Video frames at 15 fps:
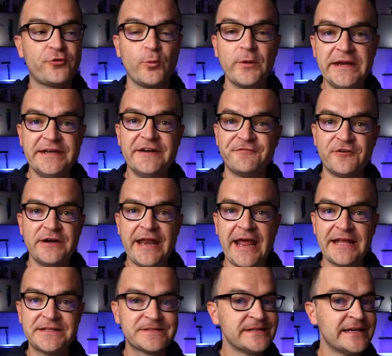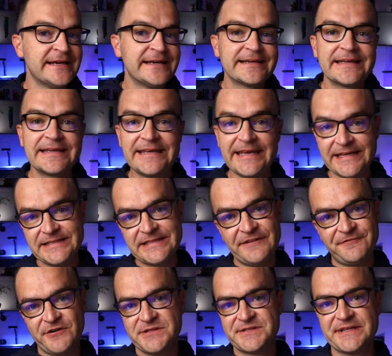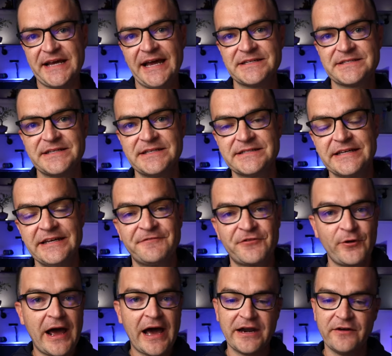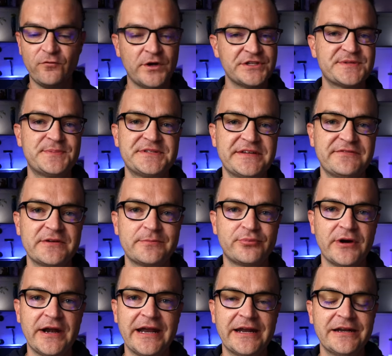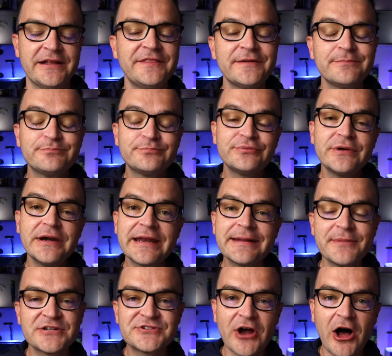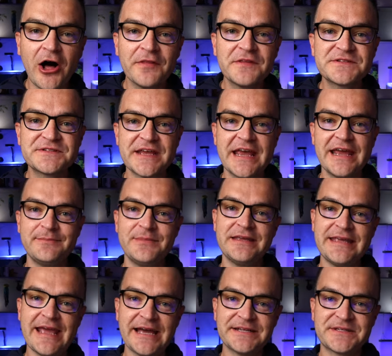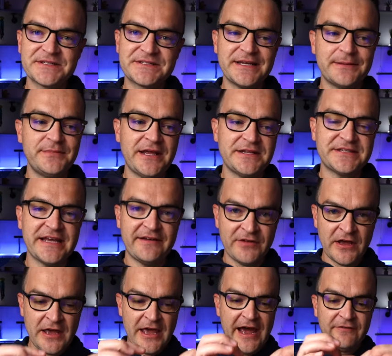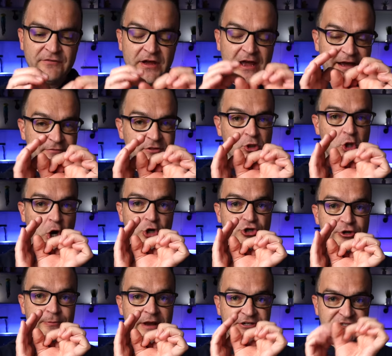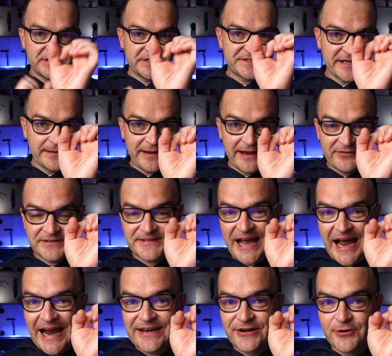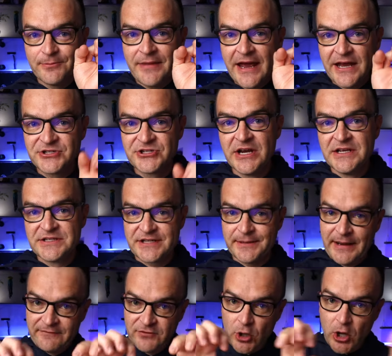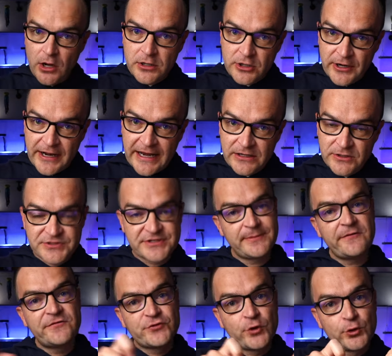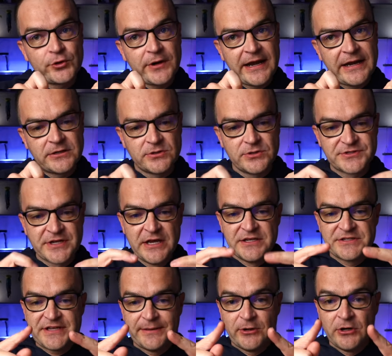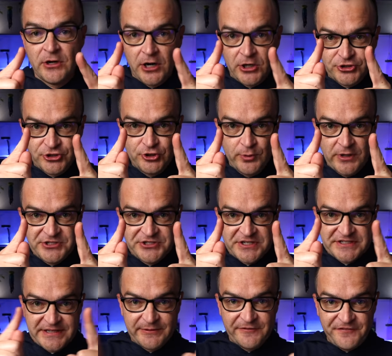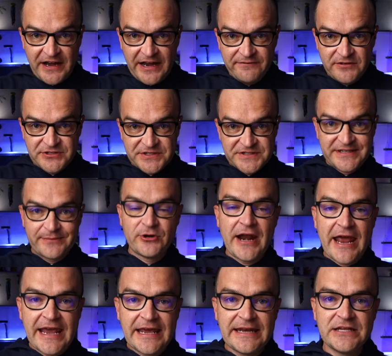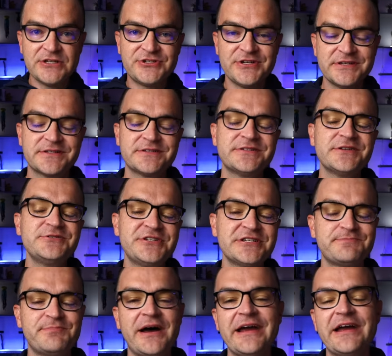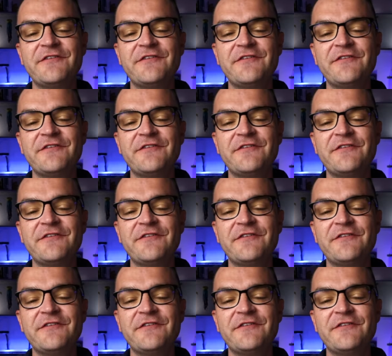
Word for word: three different nets, get different sizes. If they're out of one specific brand, they're pretty much all the same. Yes, some nets have, have, have larger meshes, some have a tighter mesh, some have longer handles, some have shorter handles, some are, are two inches, some are five inches, some are eight inches. So just buy